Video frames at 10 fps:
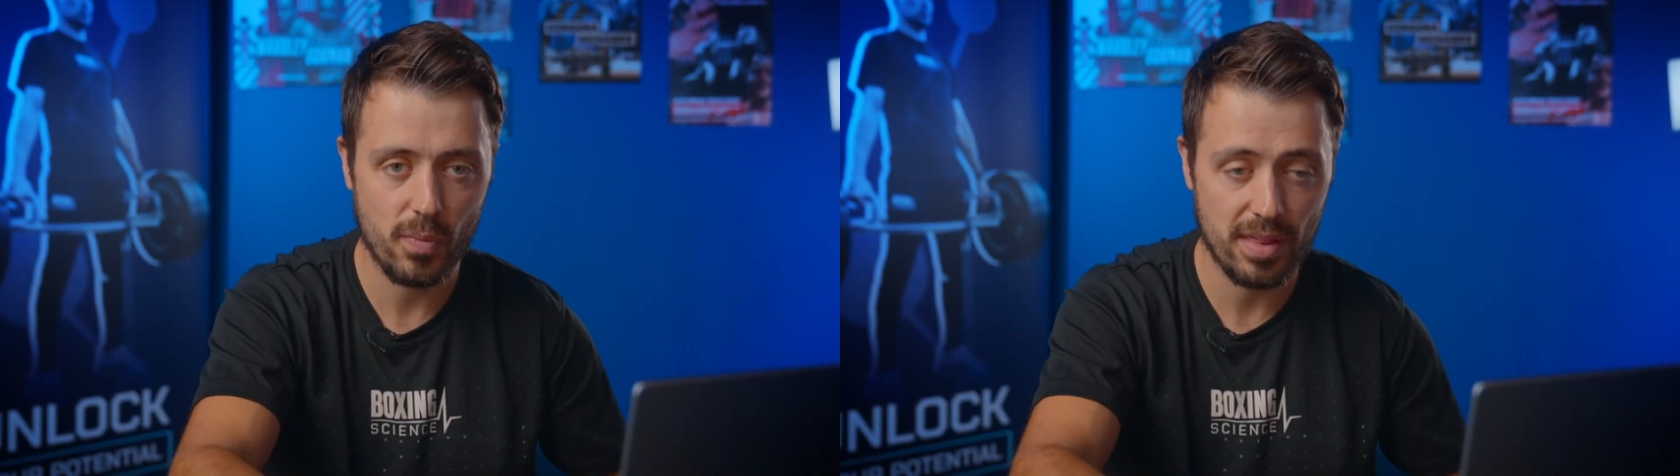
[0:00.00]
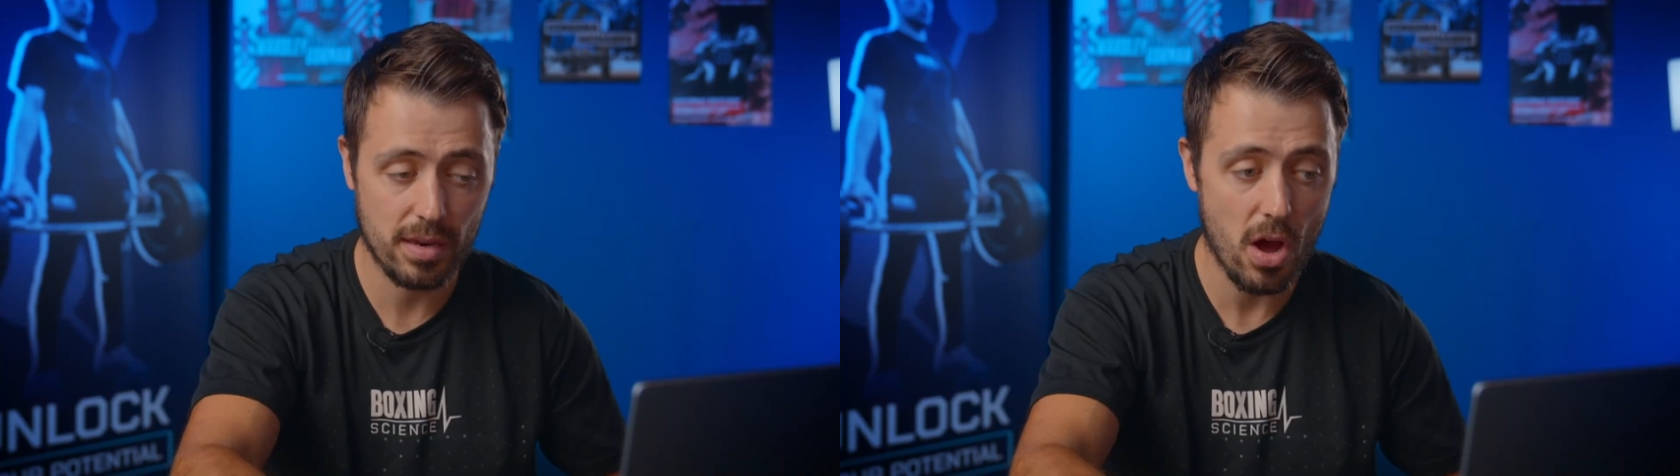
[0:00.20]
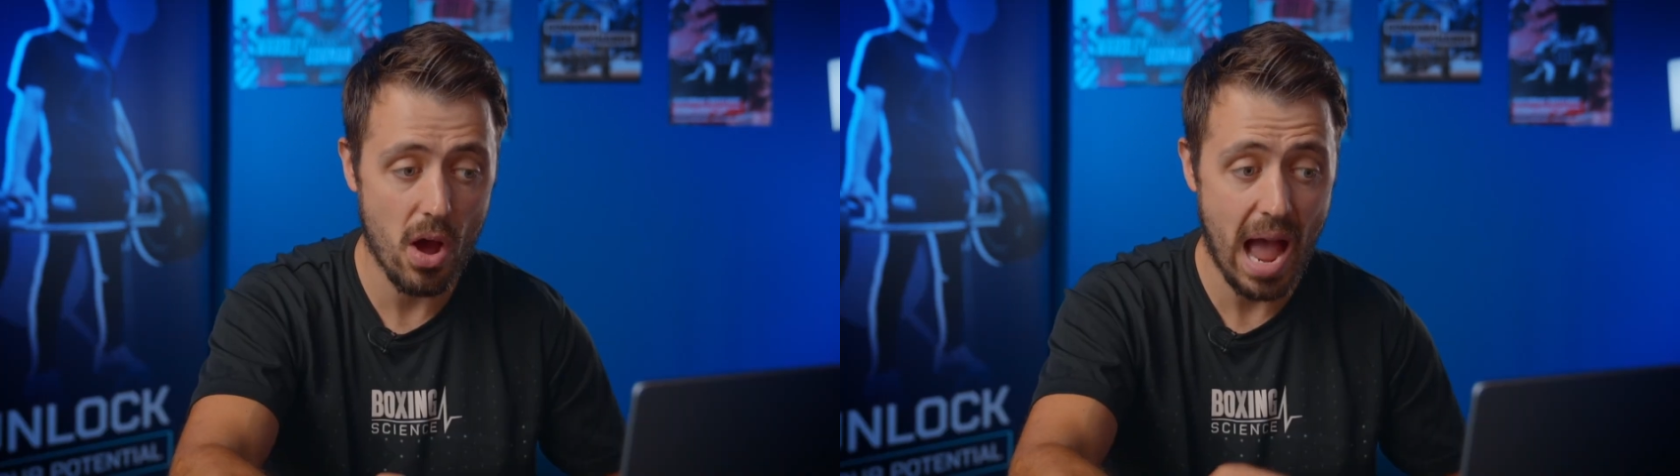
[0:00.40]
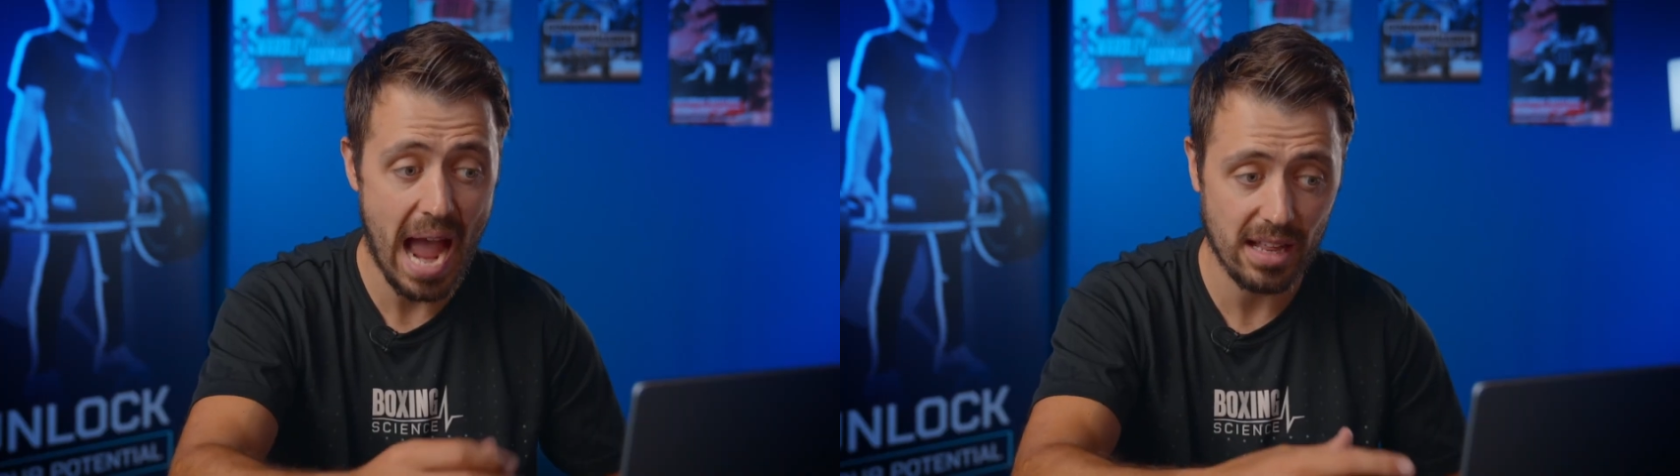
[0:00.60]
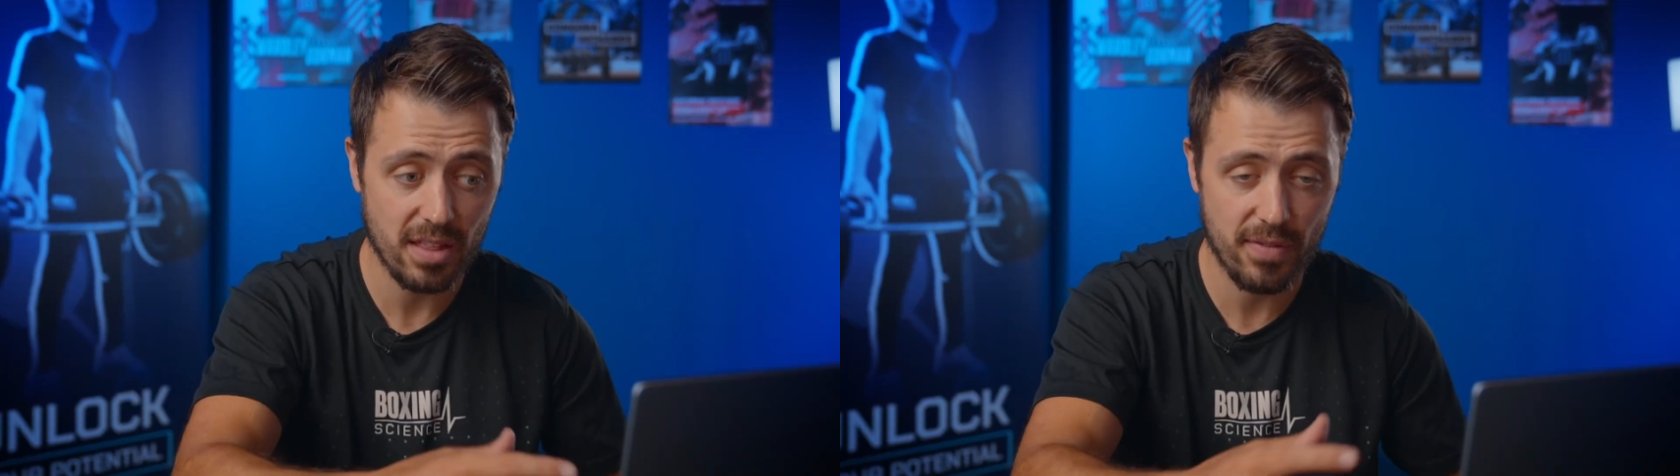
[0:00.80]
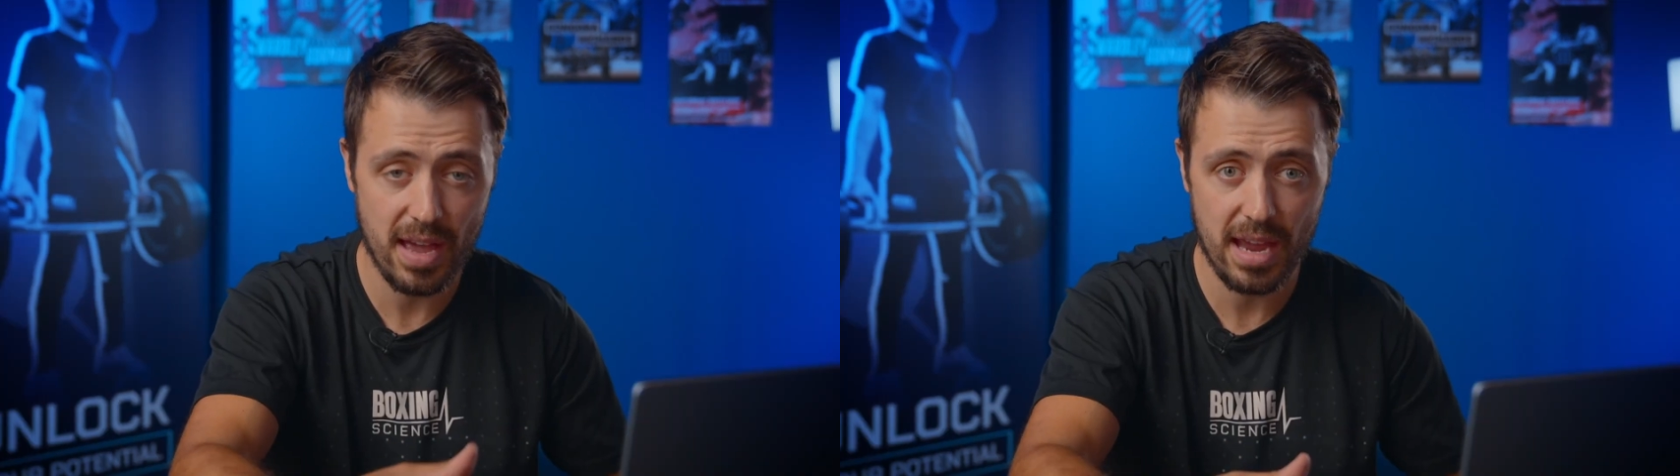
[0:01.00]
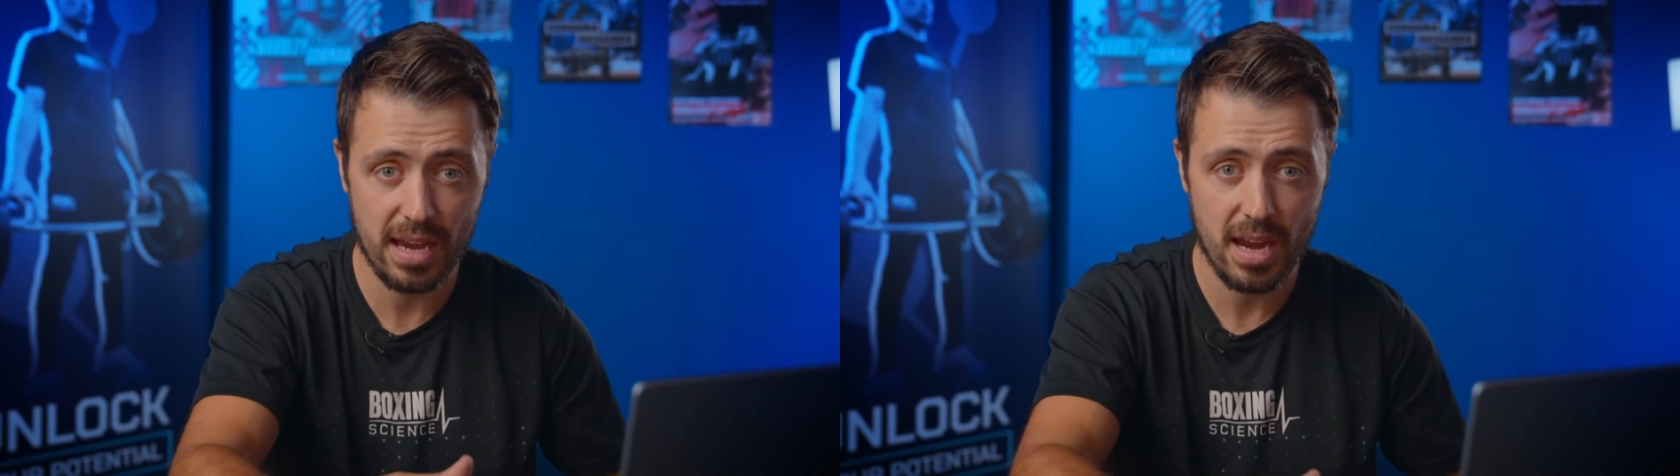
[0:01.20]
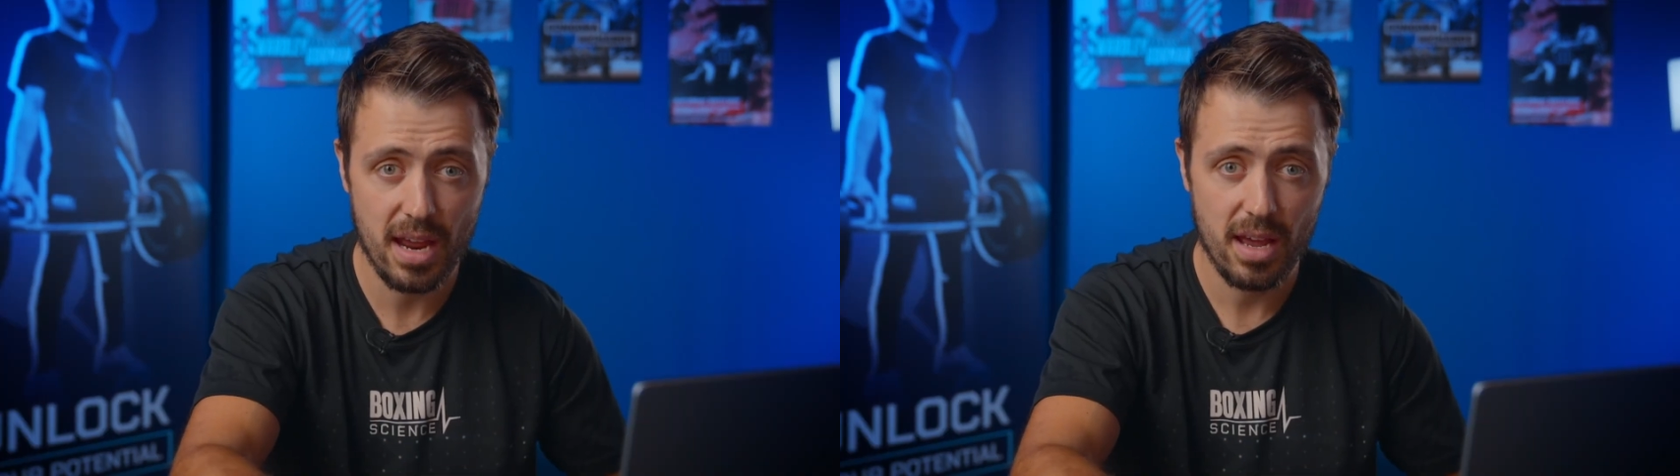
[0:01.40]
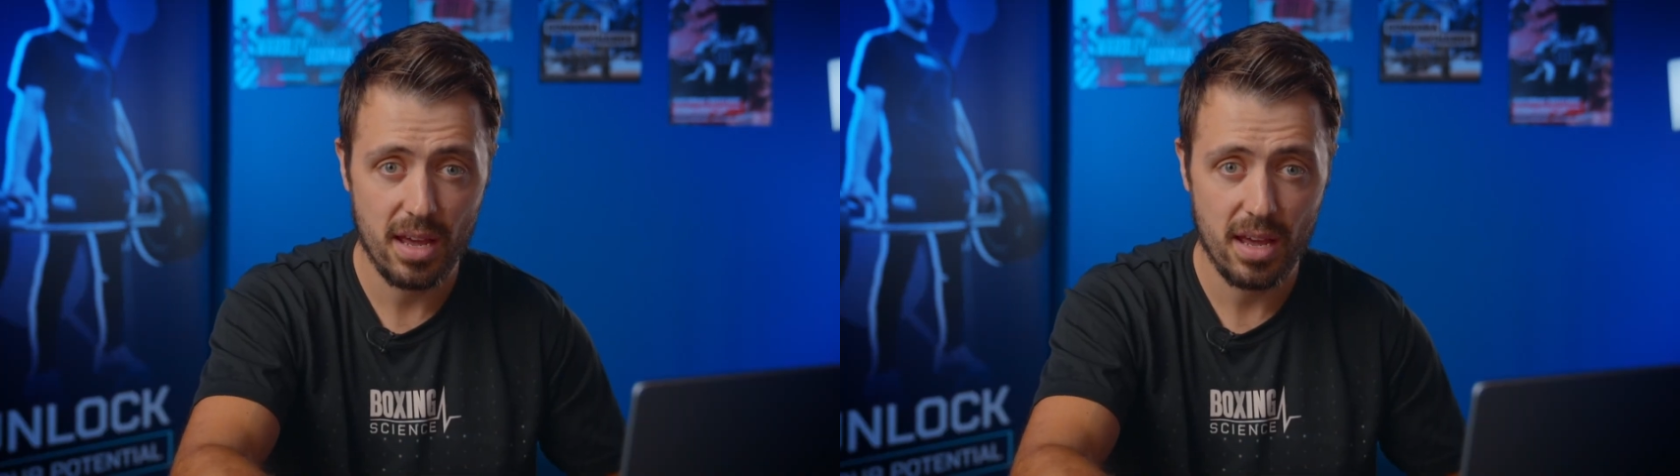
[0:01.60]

where they're not activating